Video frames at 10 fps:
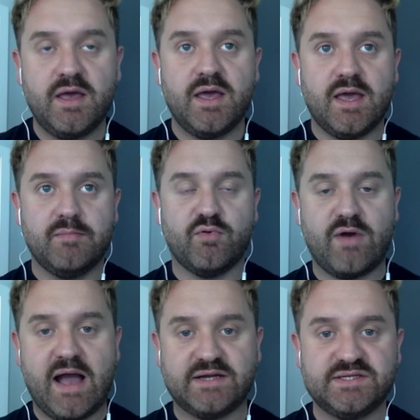and
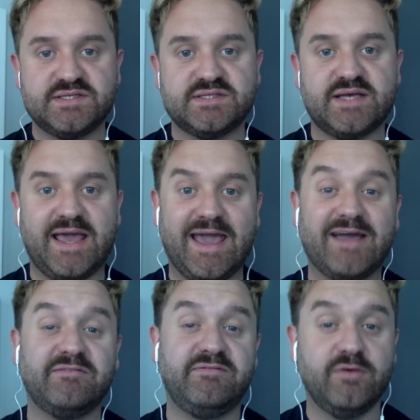practice
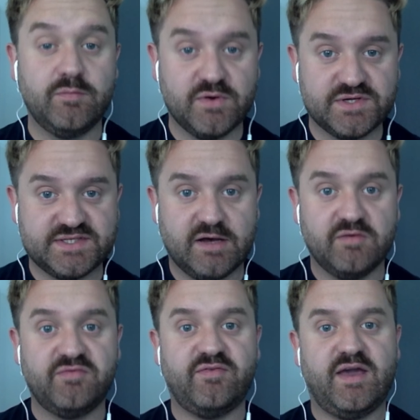and film
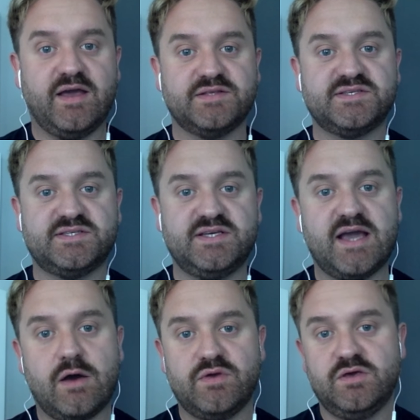yourself and see
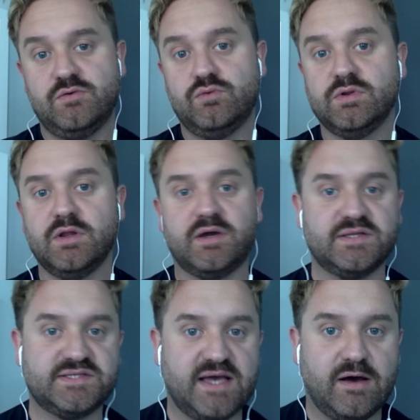how you look
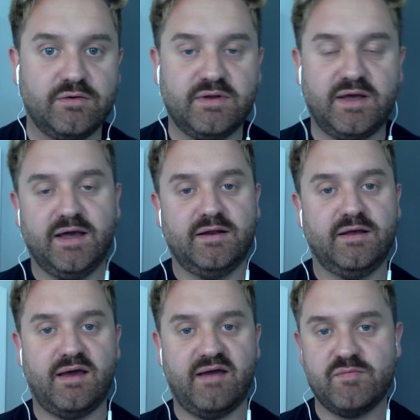and sound.
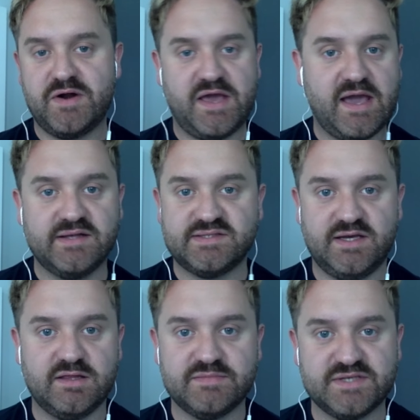And everybody hates
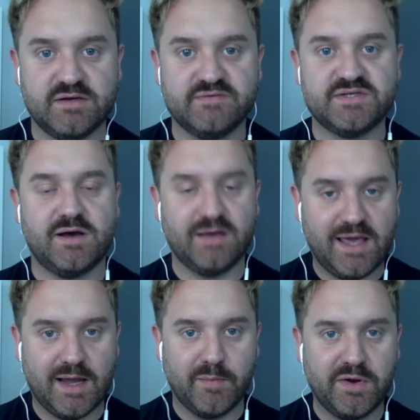seeing themselves on
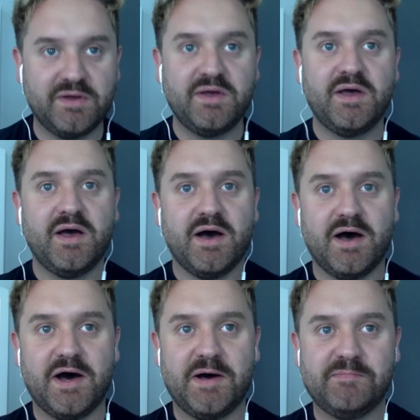camera.
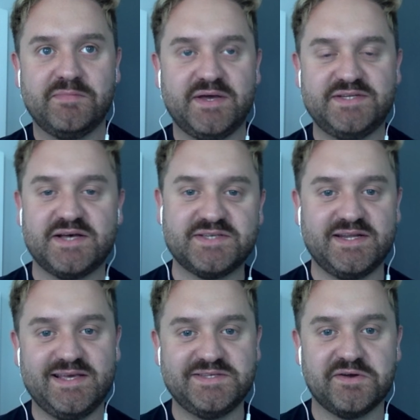It does
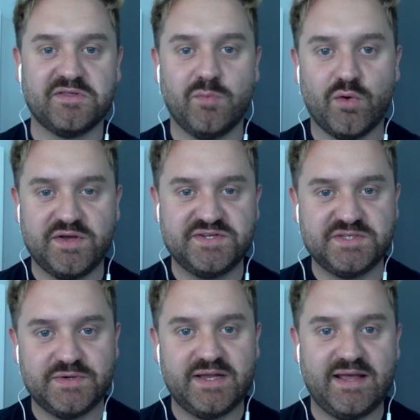get easier the more you
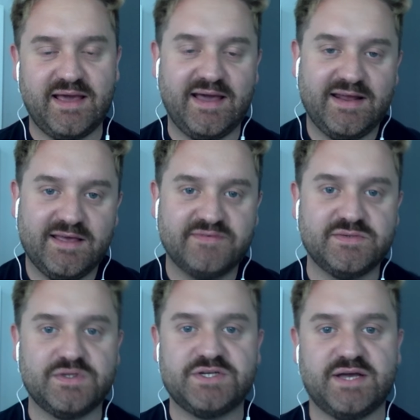do it, and it gives
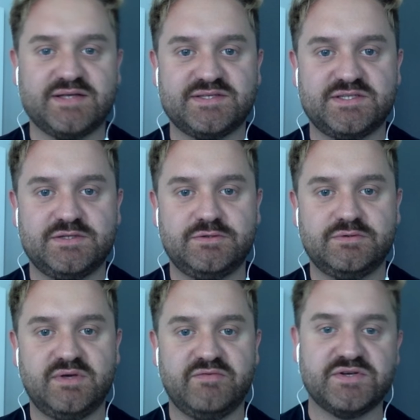you a chance to
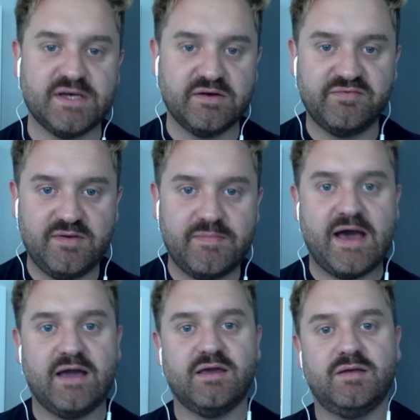give yourself
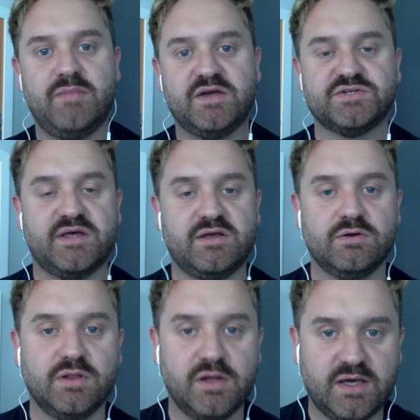feedback and make sure that
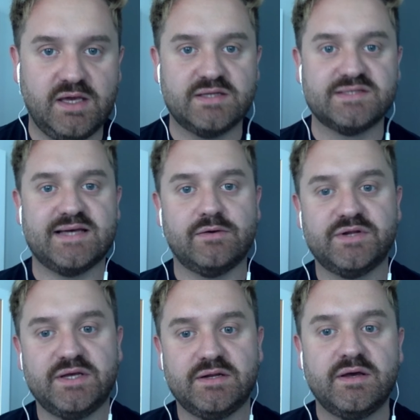you're looking and sounding